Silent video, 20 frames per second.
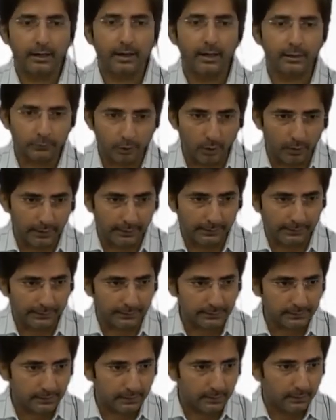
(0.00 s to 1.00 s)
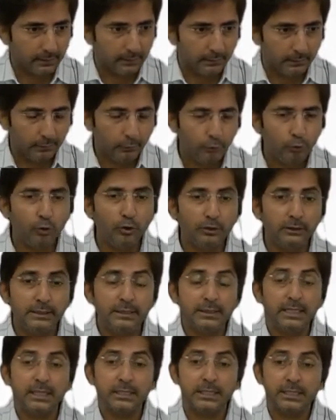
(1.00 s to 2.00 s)
Authorities. You know, these
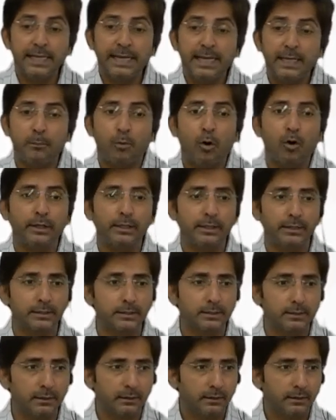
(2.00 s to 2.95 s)
are state bodies.